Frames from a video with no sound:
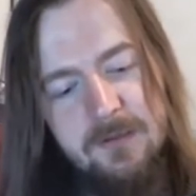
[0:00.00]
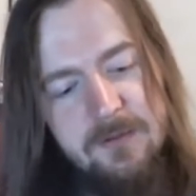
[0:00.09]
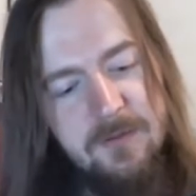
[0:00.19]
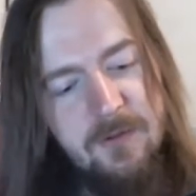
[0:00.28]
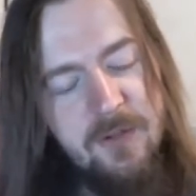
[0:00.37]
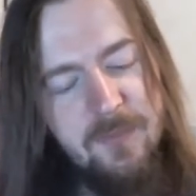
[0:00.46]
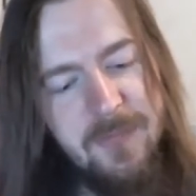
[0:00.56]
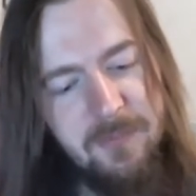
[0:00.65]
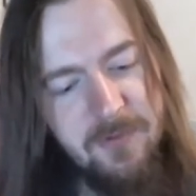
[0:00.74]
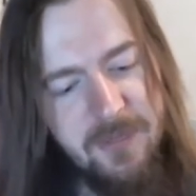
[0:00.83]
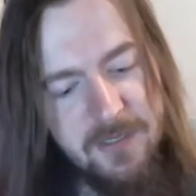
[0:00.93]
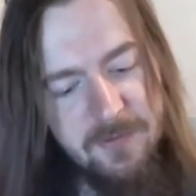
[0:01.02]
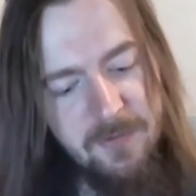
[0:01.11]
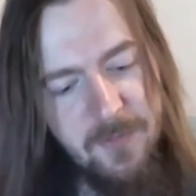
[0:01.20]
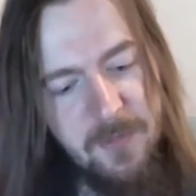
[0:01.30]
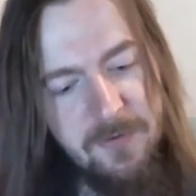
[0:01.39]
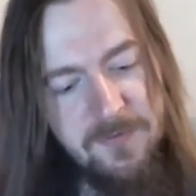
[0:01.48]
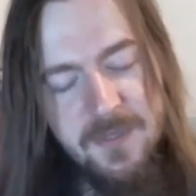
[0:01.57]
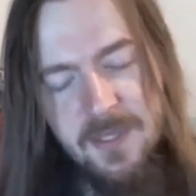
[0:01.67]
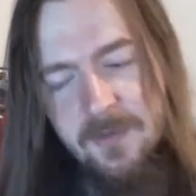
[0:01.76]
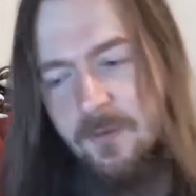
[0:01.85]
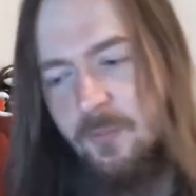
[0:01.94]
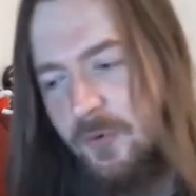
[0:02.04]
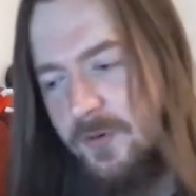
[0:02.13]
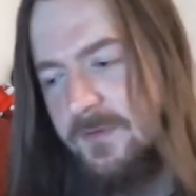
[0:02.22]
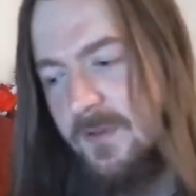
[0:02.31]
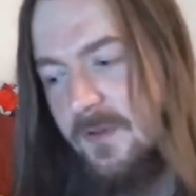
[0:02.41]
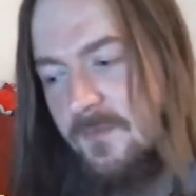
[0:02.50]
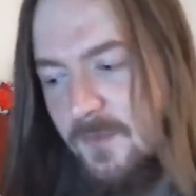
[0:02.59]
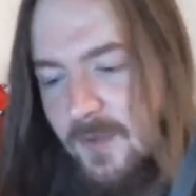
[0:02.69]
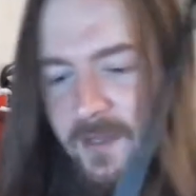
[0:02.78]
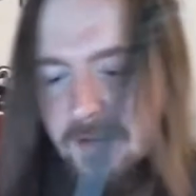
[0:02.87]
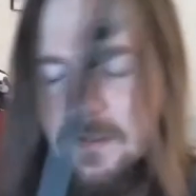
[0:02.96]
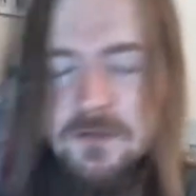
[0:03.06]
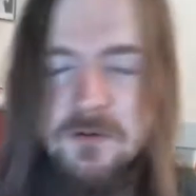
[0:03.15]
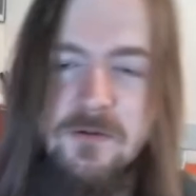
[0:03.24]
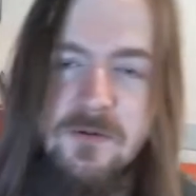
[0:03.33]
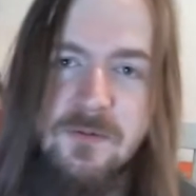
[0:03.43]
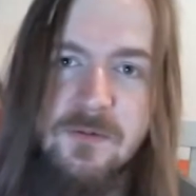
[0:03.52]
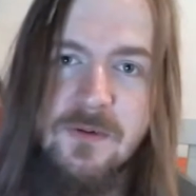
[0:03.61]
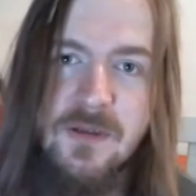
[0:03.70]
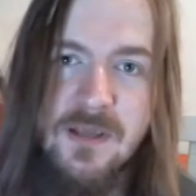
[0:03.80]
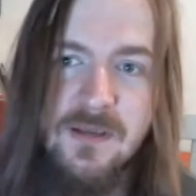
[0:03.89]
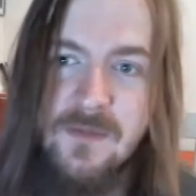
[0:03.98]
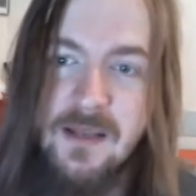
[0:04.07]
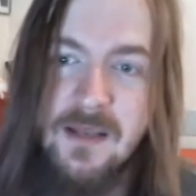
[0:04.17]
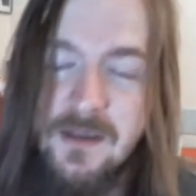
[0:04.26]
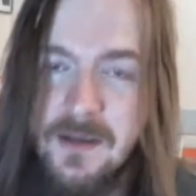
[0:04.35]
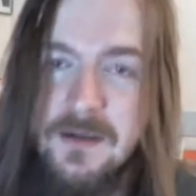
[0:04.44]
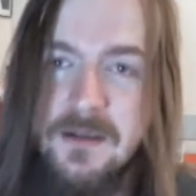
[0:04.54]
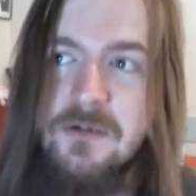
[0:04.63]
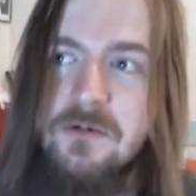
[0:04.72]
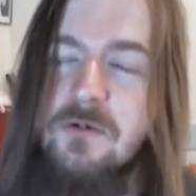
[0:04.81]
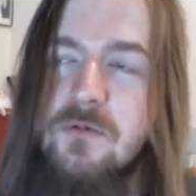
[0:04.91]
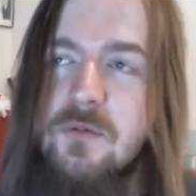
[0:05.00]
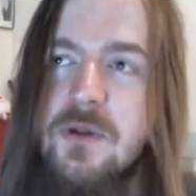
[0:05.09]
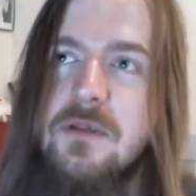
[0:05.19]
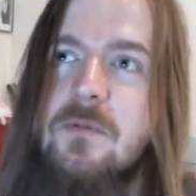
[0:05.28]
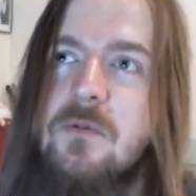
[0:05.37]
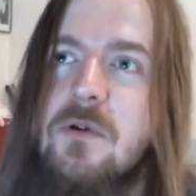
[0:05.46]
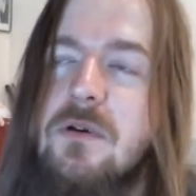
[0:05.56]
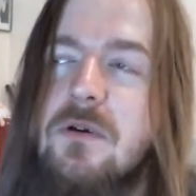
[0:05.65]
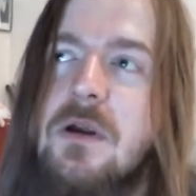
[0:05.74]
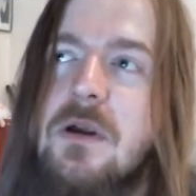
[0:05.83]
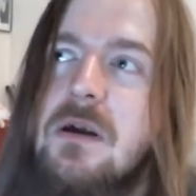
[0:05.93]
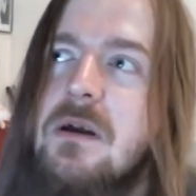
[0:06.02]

The only people I can remember seeing reports of who had issues, even any kind of issues with it, were